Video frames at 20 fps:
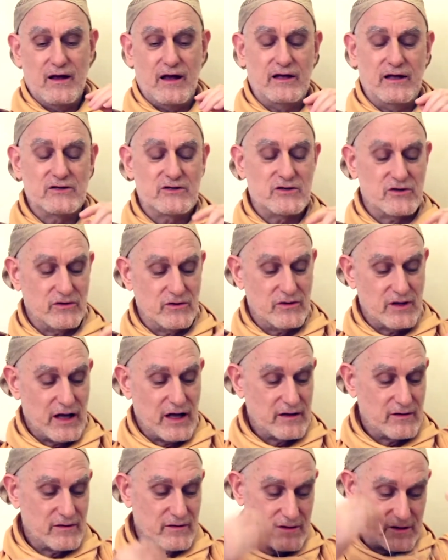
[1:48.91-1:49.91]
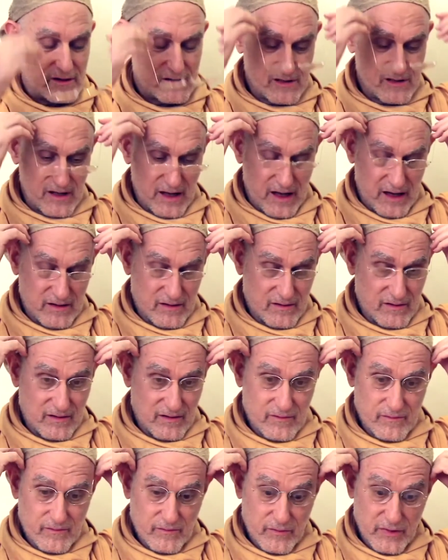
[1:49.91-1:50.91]
And so that then
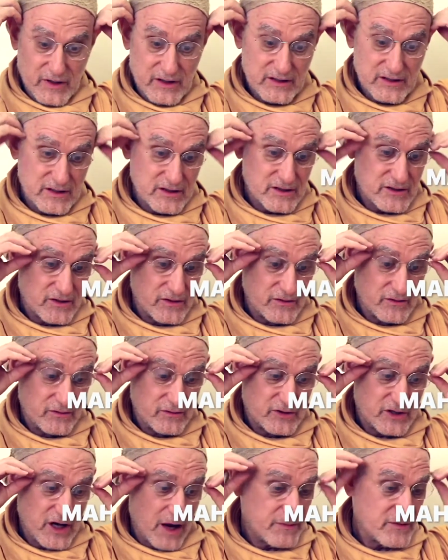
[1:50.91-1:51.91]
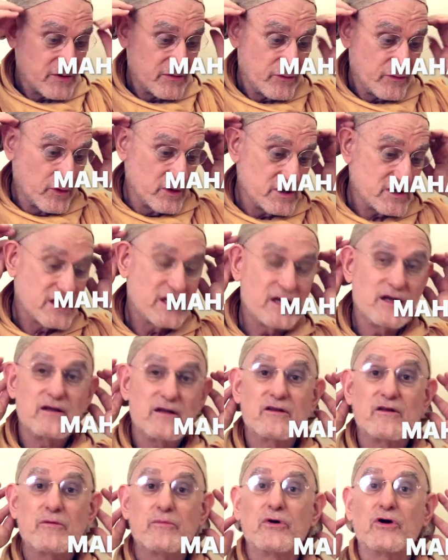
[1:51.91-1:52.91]
brings us to chapter
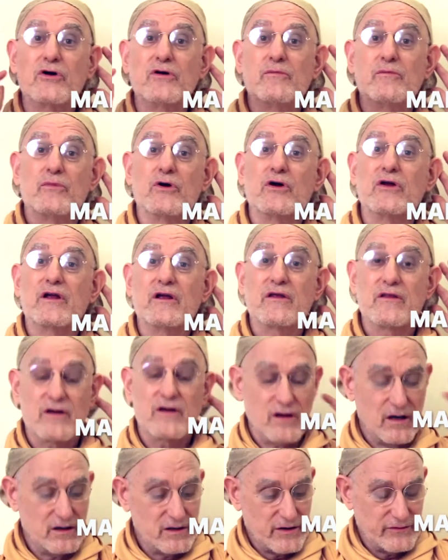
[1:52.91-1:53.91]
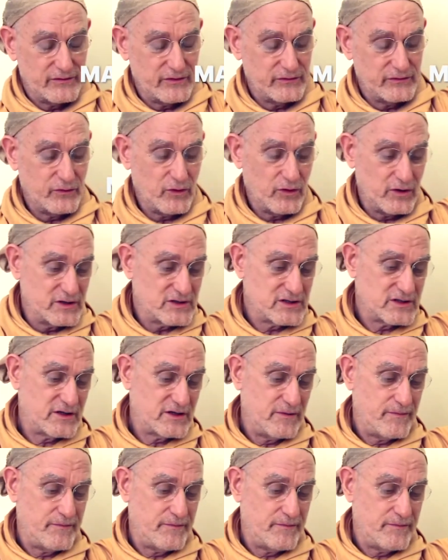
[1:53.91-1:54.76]
14, the burning of the Kandava forest.